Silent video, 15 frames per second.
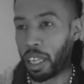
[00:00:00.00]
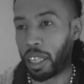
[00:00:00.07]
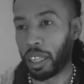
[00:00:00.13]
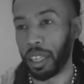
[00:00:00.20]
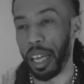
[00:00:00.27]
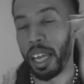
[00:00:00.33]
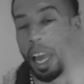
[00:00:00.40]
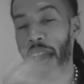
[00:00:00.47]

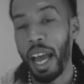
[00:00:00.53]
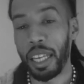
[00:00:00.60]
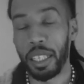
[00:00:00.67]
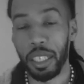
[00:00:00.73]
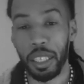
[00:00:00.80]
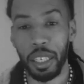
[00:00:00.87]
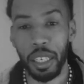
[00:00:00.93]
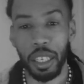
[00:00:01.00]
they had to
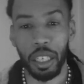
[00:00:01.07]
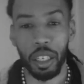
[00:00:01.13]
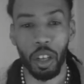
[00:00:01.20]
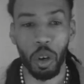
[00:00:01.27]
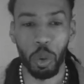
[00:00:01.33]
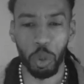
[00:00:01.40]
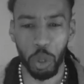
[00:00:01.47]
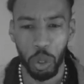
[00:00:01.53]
get
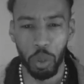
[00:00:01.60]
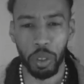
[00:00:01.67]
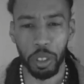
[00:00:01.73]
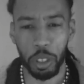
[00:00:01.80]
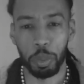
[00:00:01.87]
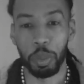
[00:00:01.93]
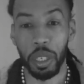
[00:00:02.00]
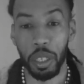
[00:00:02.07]
low, so to
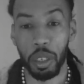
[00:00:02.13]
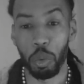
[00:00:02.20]
speak,